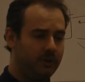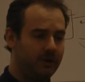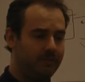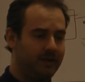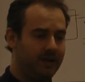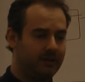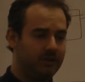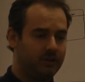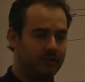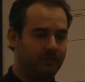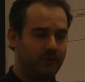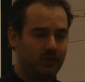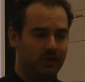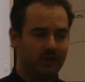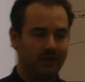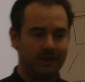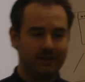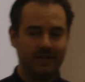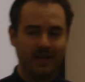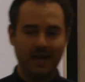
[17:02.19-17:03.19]
make this
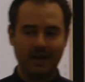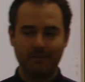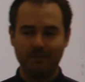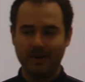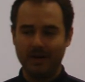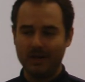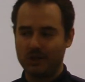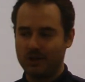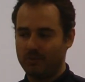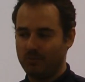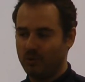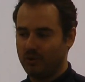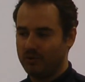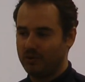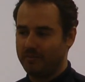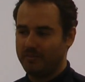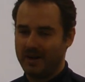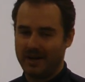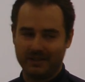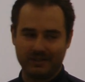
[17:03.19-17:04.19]
phishing attack much more
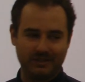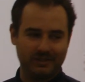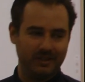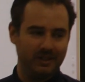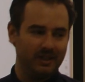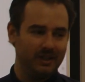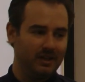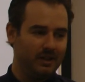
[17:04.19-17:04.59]
robust